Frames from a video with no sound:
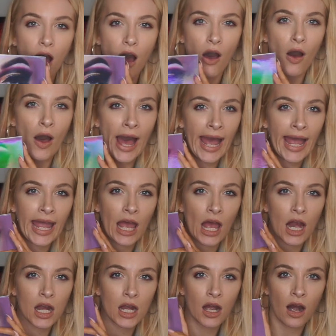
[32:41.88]
I
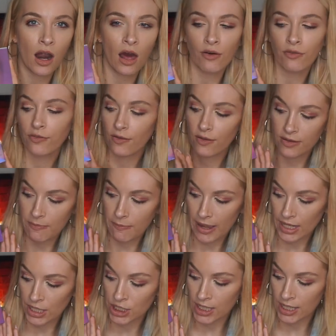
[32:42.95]
love the
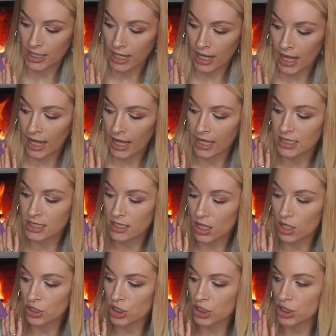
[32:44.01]
packaging. It is
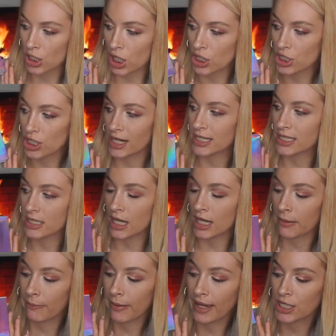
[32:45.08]
such a
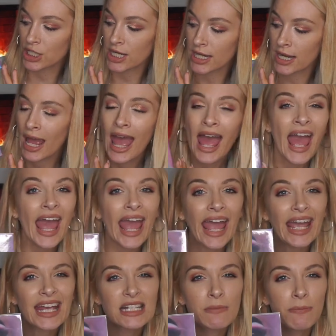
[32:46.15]
stunning packaging.
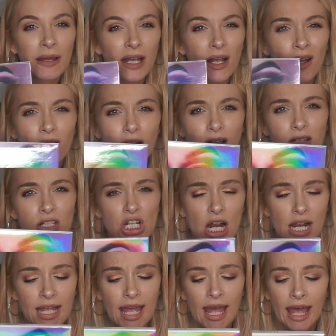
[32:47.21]
It is a bit
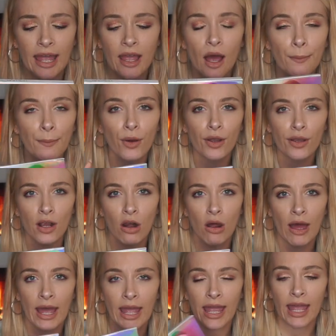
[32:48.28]
chunky, I'm not gonna
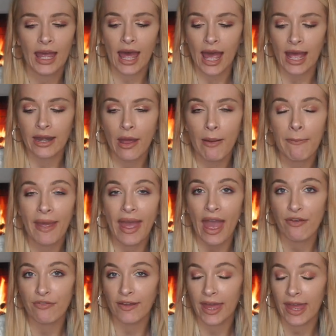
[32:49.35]
lie, and a bit
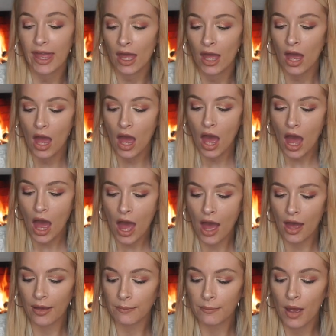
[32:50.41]
heavy,
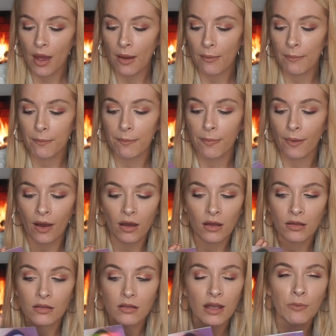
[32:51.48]
but
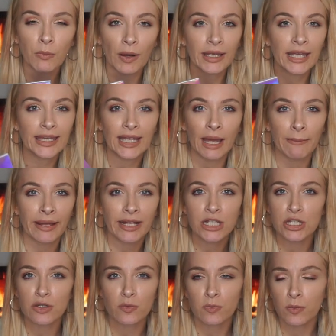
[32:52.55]
it won't get
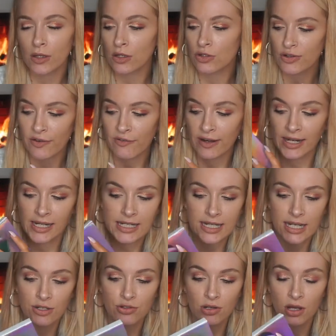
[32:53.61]
damaged when you're traveling,
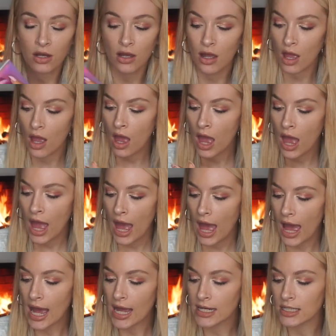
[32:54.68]
etc.
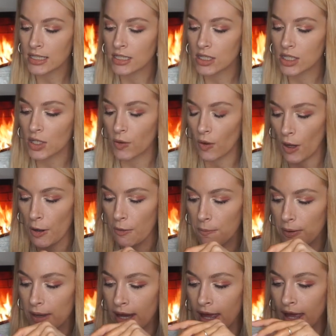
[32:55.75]
And you
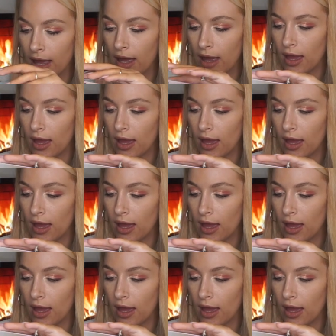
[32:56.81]
open it,